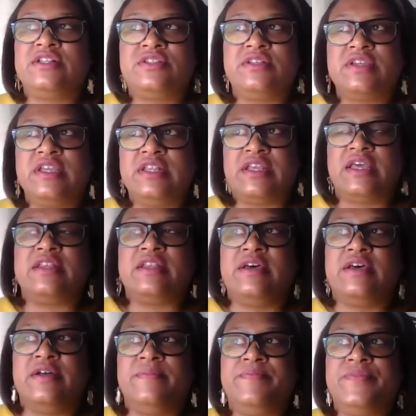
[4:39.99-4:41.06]
looking at
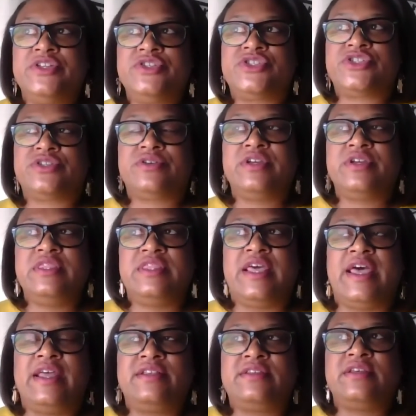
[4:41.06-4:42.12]
ensuring
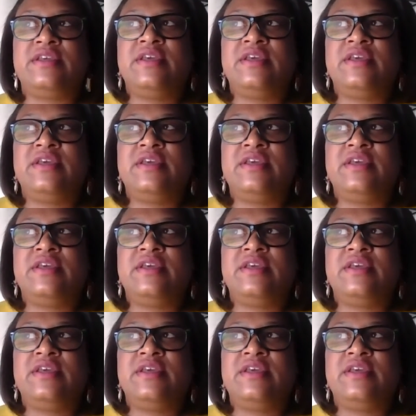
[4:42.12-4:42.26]
that